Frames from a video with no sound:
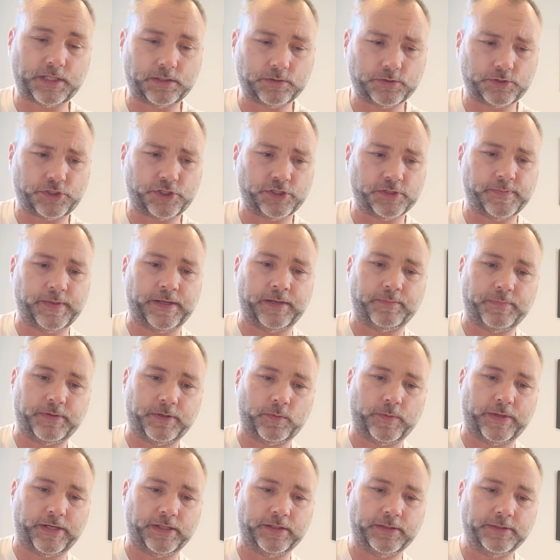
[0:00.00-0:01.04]
Excuse me, bit
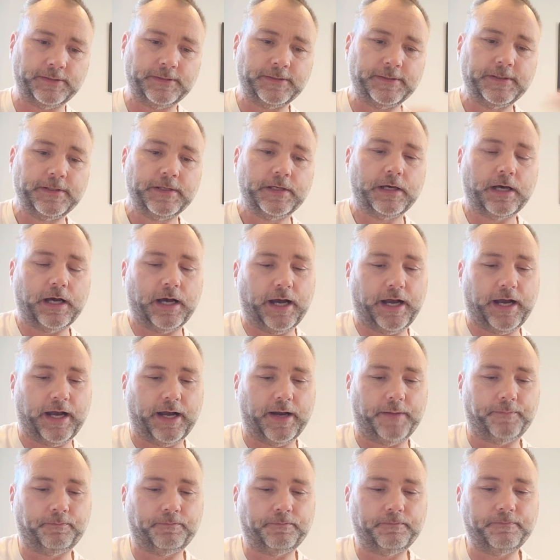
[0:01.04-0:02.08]
of wind.
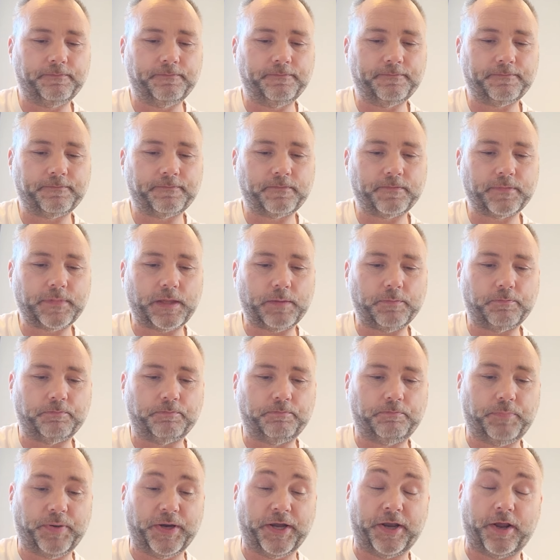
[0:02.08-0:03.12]
Um,
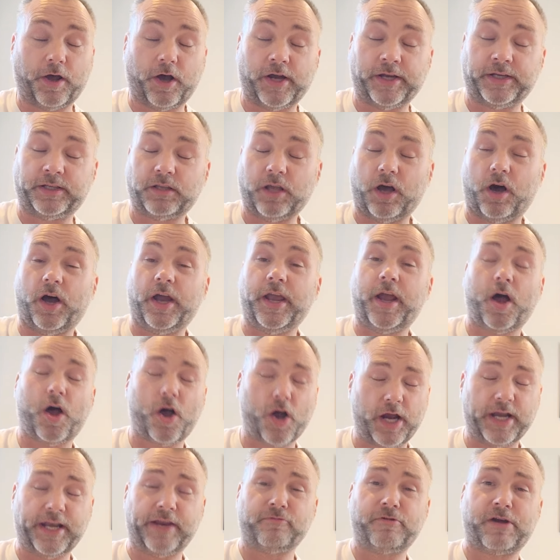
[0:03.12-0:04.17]
but I, I
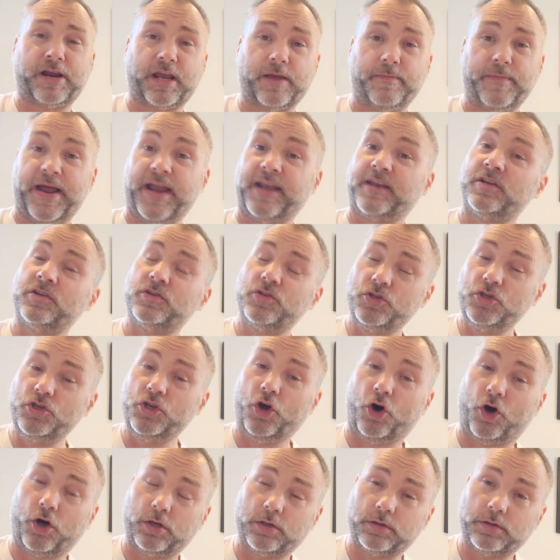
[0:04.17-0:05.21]
highly recommend
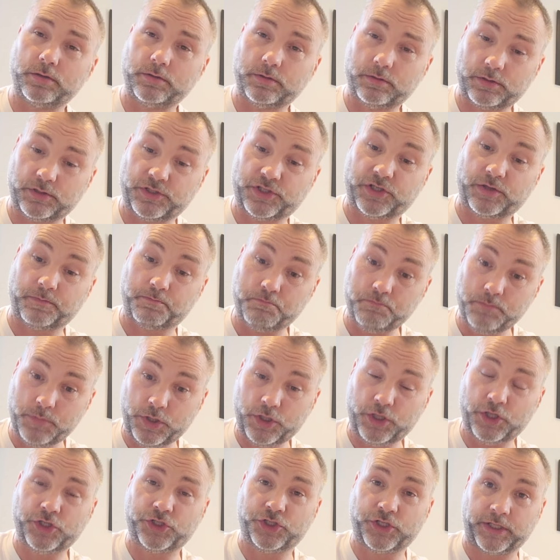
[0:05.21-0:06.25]
not
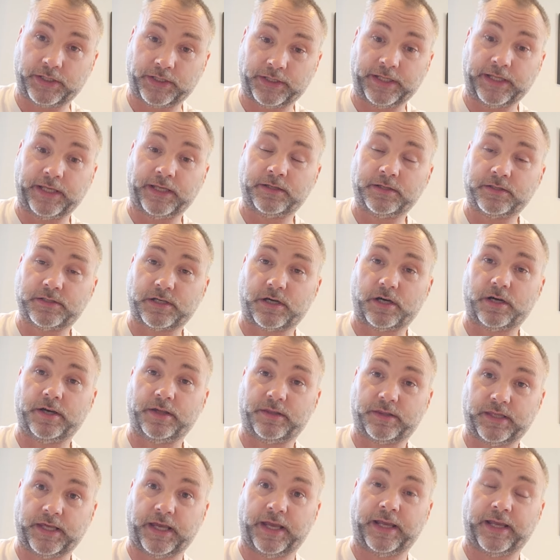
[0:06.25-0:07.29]
submerging the entire
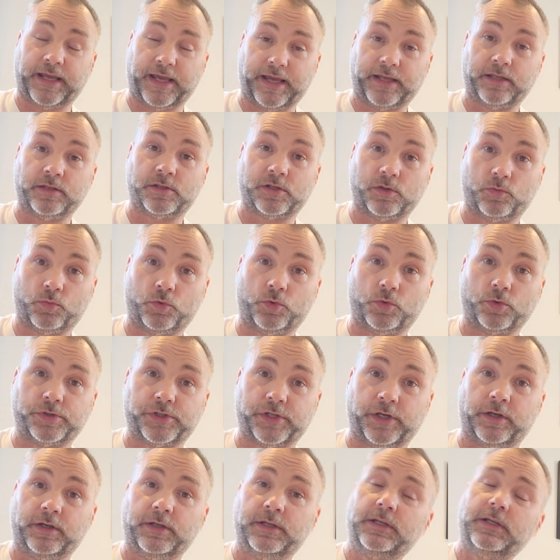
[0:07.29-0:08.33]
thing into
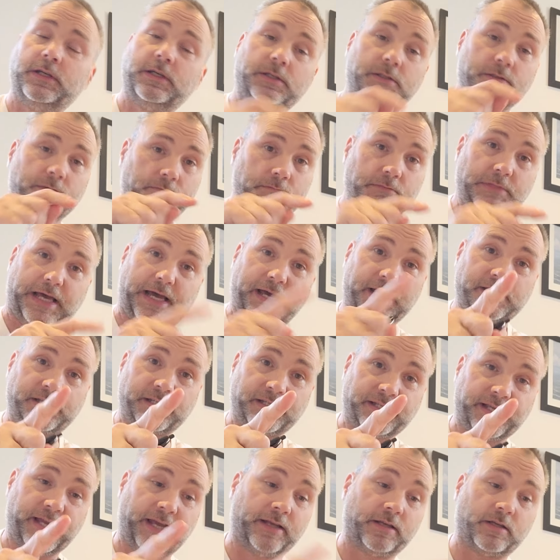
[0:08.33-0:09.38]
water. As I
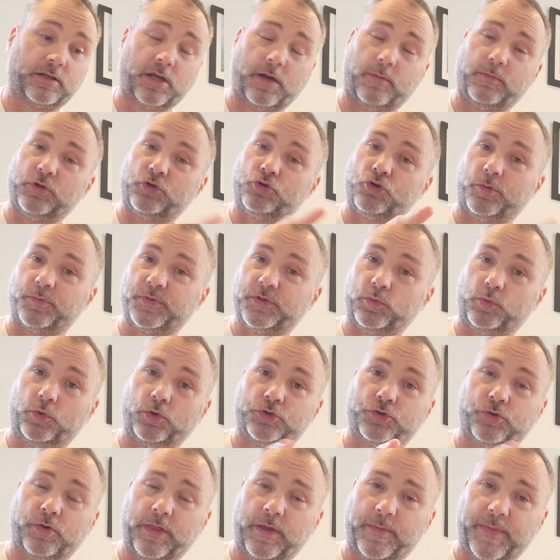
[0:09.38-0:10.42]
said, a couple of drops of
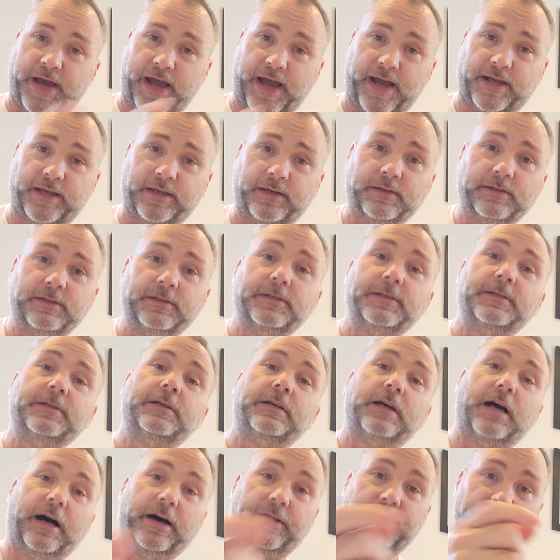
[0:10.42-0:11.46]
water on the back,
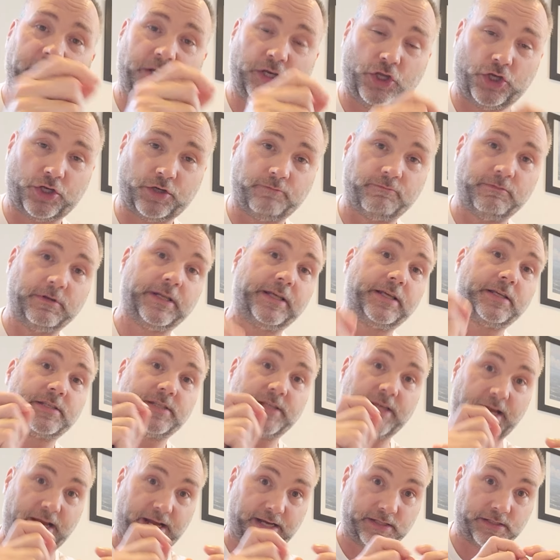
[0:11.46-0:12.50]
and then you can release
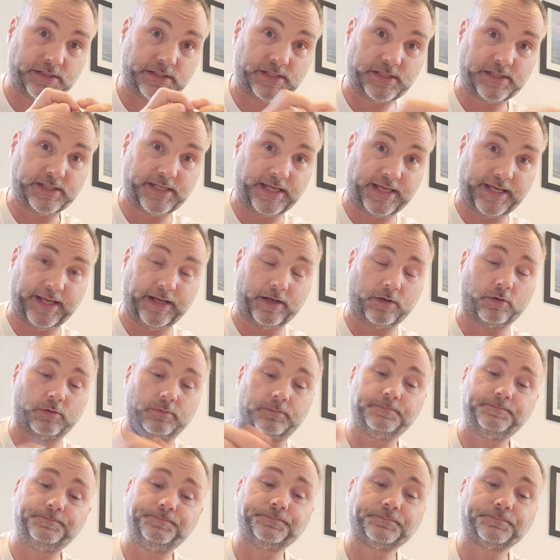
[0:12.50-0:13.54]
it and stick it on.